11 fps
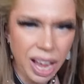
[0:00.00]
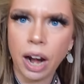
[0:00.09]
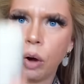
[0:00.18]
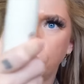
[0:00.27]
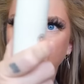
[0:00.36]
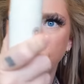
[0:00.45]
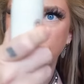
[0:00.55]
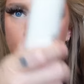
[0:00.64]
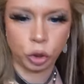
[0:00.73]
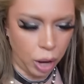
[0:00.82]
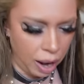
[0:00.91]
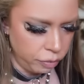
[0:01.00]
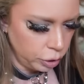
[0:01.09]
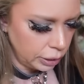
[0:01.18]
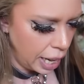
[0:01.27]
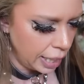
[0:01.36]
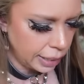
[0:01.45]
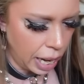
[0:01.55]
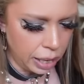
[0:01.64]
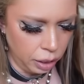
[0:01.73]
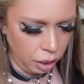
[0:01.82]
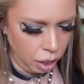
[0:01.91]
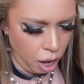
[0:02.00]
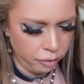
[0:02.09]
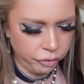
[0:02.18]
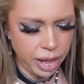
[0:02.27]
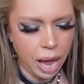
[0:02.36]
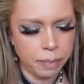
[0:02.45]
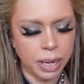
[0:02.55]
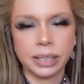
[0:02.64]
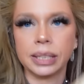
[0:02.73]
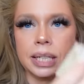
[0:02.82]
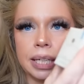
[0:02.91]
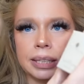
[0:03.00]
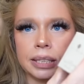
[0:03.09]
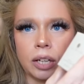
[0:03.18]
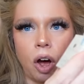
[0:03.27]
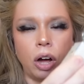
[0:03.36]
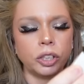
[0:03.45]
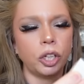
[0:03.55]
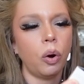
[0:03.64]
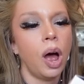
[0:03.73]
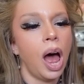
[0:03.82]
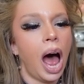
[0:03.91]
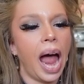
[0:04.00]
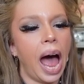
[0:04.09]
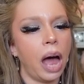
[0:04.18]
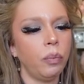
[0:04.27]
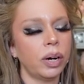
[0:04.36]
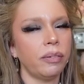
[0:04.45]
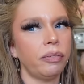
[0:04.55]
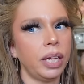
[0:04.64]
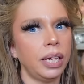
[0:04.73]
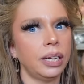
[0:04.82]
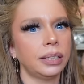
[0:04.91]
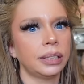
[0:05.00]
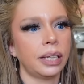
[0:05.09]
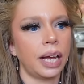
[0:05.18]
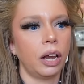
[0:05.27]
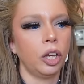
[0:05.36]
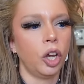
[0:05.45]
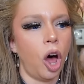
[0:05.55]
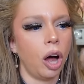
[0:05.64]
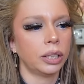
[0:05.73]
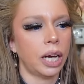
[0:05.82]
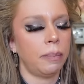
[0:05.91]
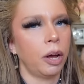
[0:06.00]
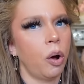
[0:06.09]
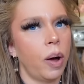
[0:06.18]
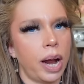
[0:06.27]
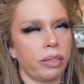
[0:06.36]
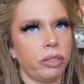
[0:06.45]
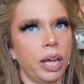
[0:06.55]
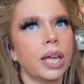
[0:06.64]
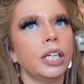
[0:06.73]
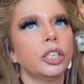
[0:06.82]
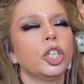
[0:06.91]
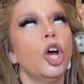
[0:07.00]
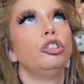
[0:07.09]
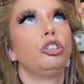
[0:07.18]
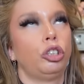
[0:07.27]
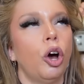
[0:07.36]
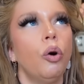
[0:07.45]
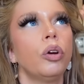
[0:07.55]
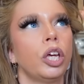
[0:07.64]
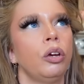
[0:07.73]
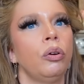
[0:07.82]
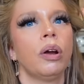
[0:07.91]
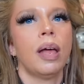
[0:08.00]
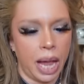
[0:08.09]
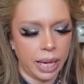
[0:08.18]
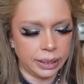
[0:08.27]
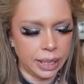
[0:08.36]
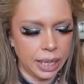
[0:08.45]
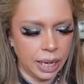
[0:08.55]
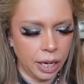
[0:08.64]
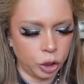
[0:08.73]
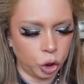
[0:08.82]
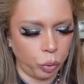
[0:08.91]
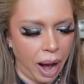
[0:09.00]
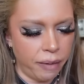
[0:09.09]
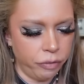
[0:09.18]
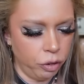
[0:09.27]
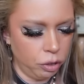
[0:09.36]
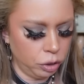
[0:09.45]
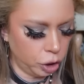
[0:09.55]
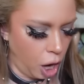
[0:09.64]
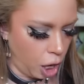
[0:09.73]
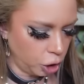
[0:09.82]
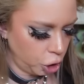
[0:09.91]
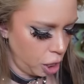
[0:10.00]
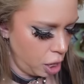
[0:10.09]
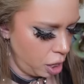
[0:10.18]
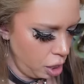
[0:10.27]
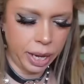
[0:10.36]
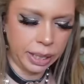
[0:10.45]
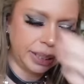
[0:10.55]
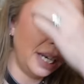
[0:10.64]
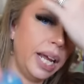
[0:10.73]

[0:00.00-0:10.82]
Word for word: That almost looks like a travel size. I love that because this is also, I had one of these like a long time ago and I think it is so cute. It's the Travel Tatcha. It's an